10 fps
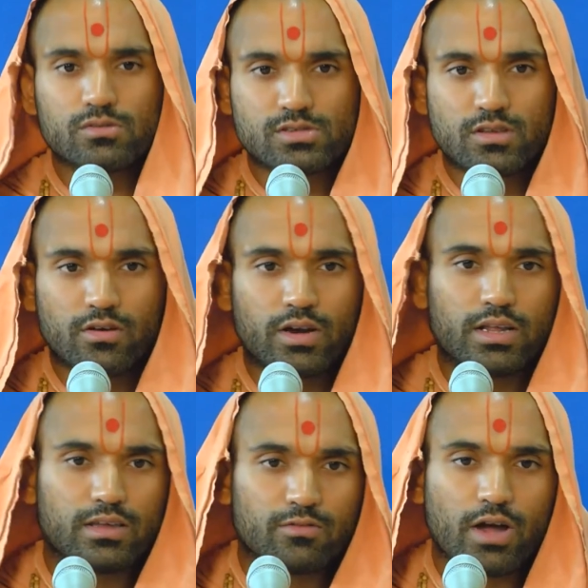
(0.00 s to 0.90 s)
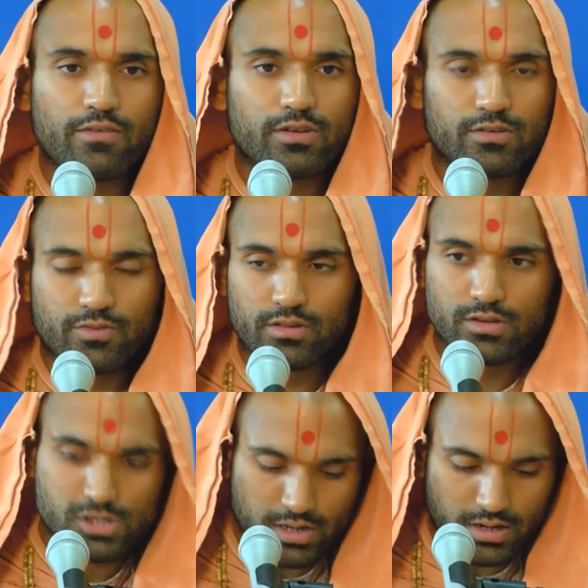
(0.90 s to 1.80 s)
was there and he arrived in a
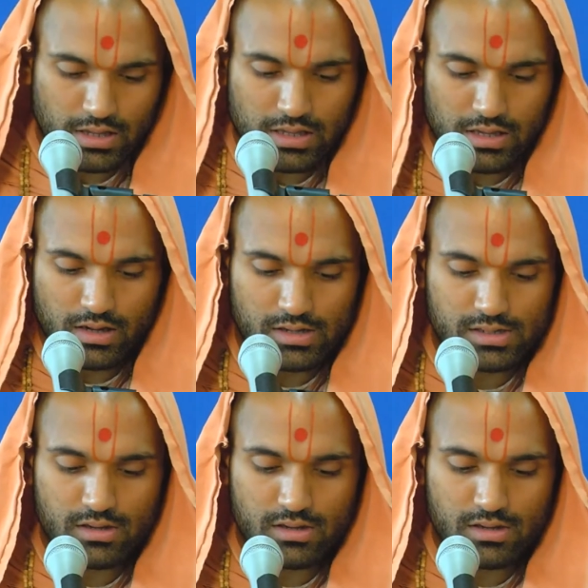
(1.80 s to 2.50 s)
village and he, uh,